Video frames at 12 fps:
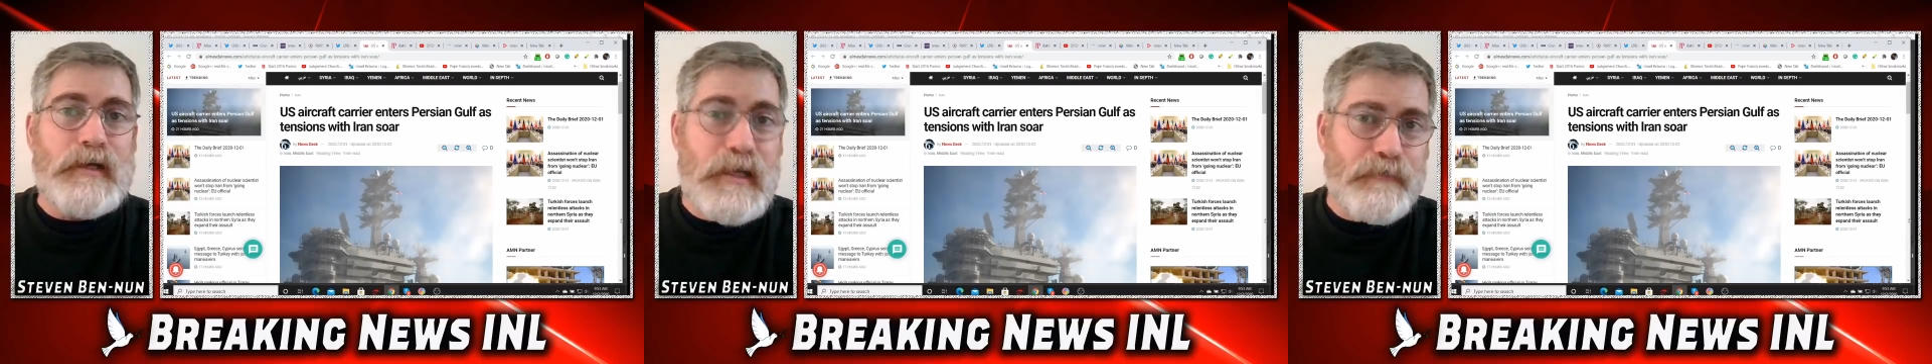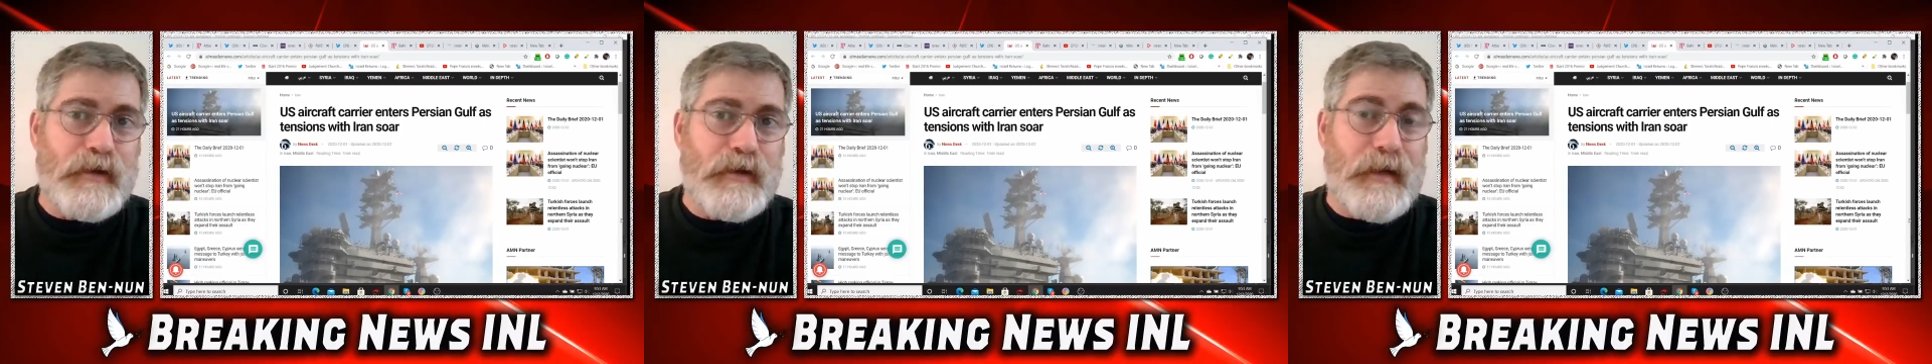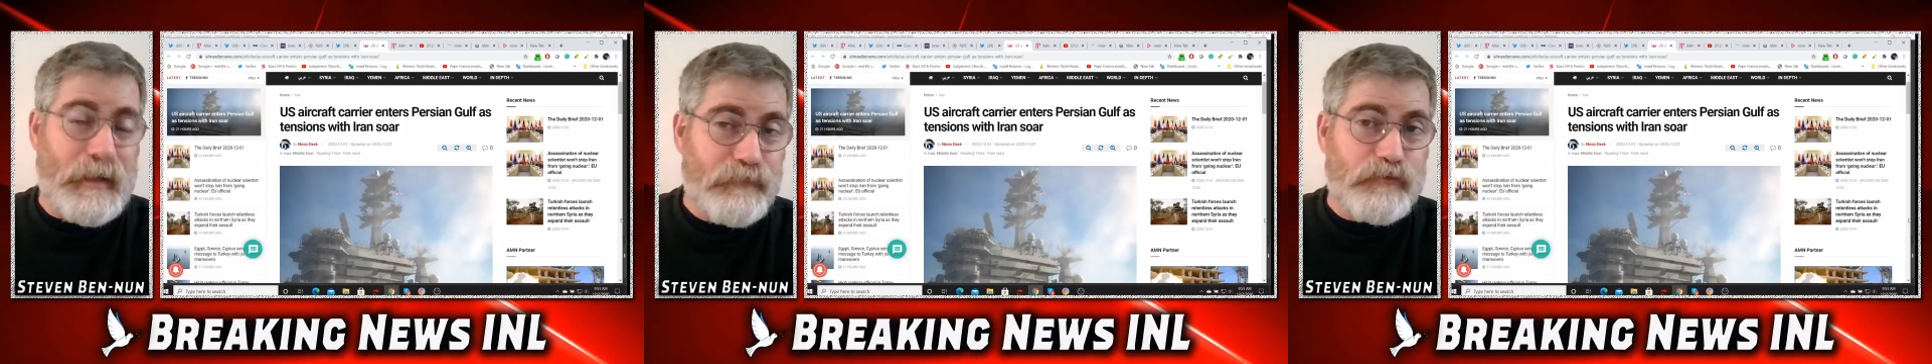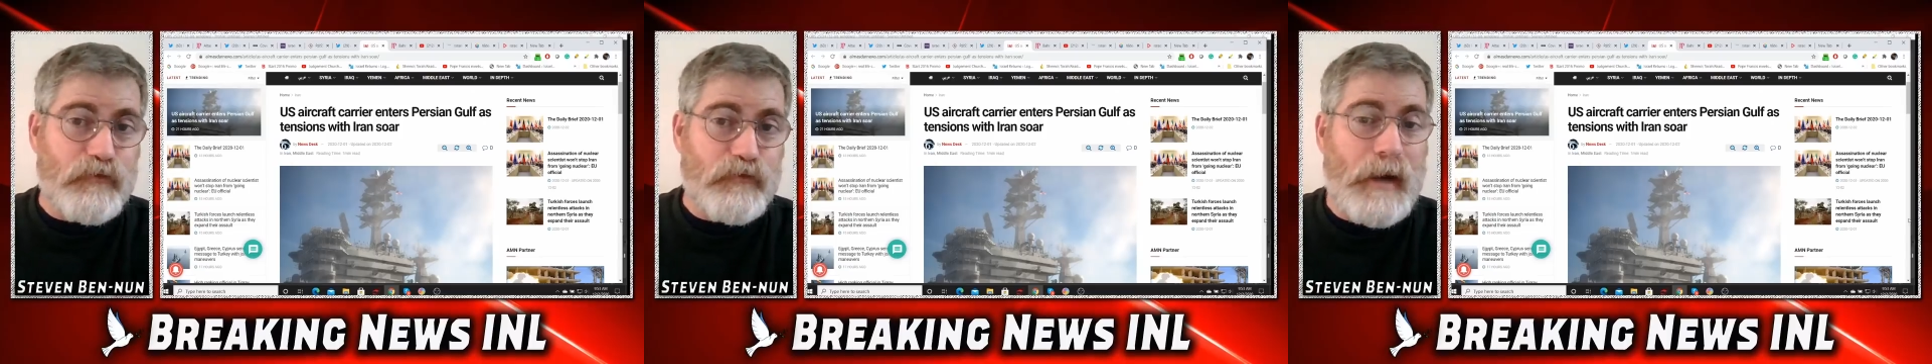even a
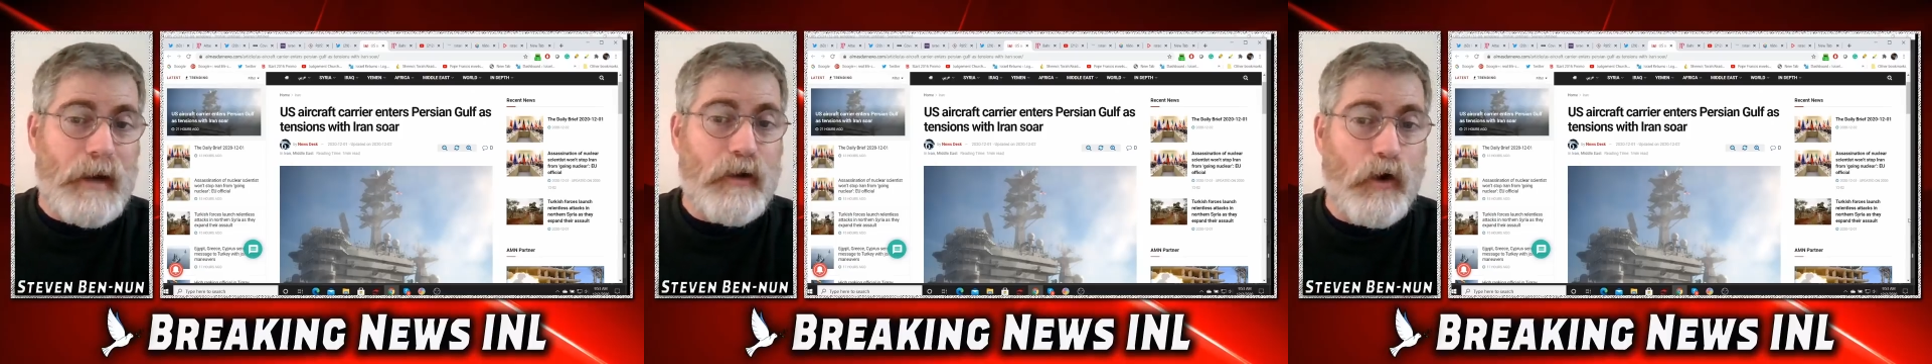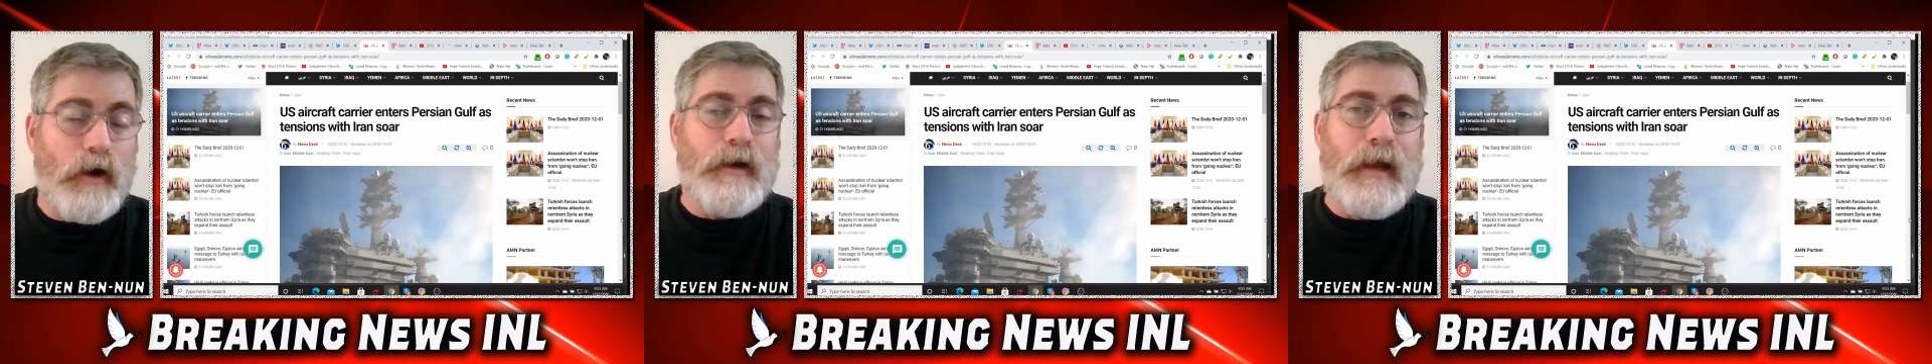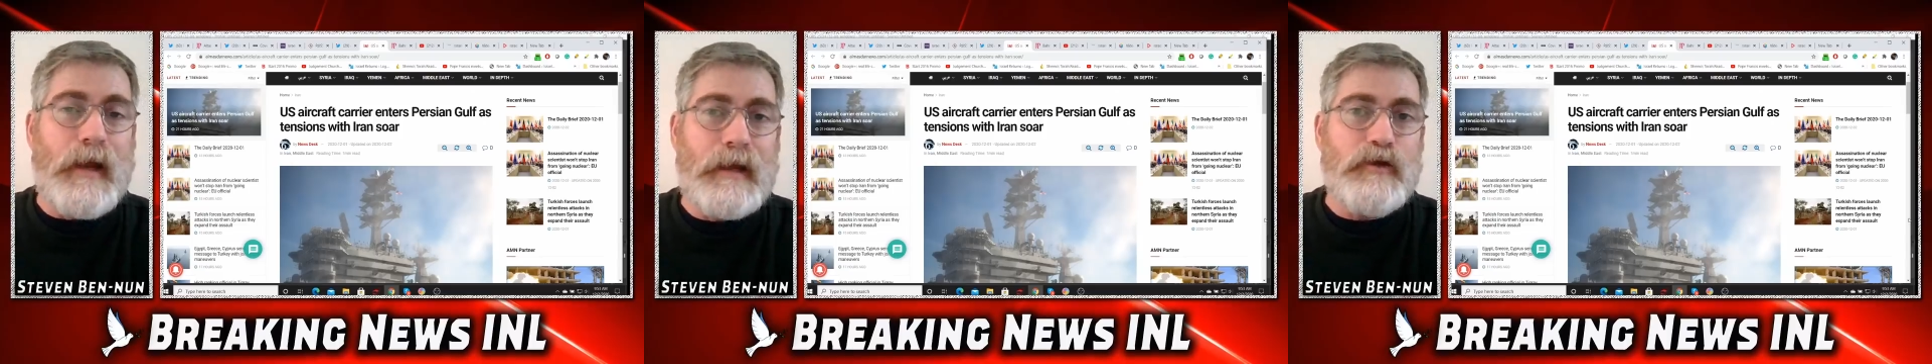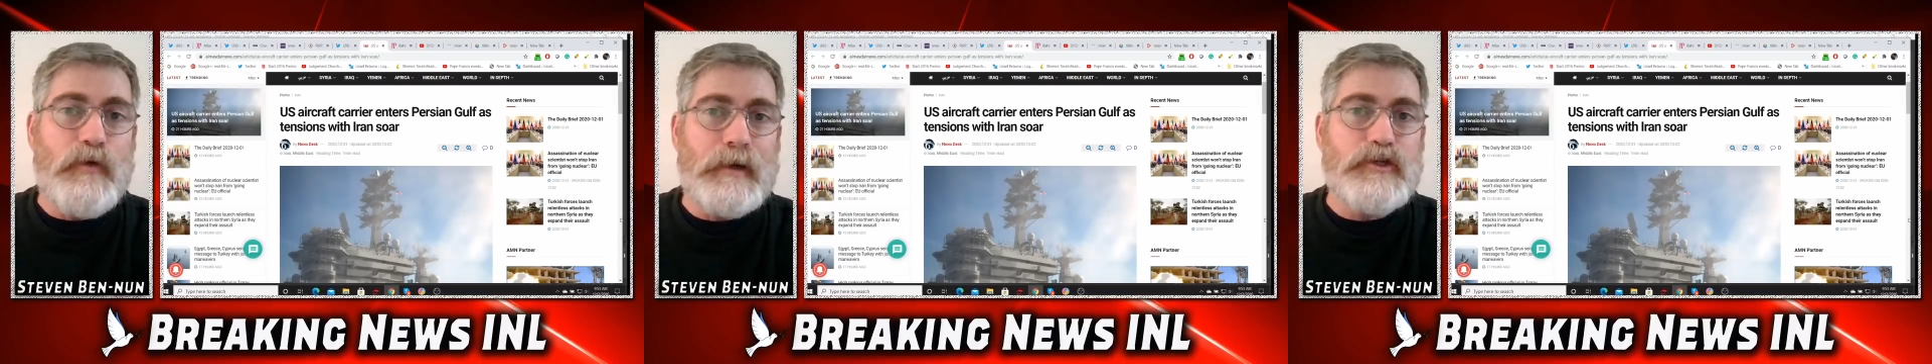strike on a
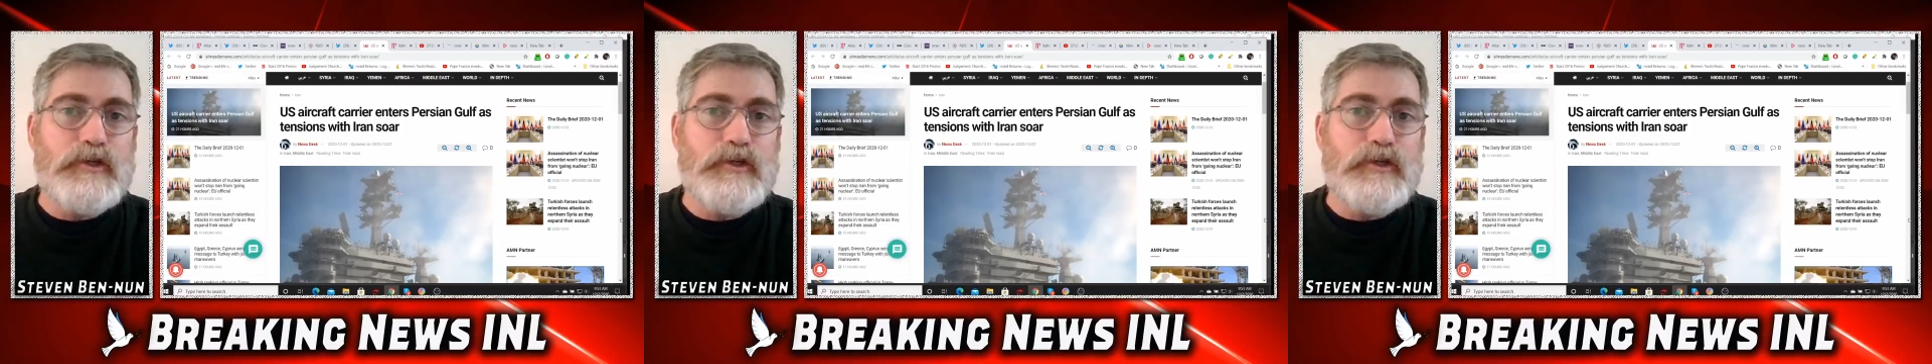U.S.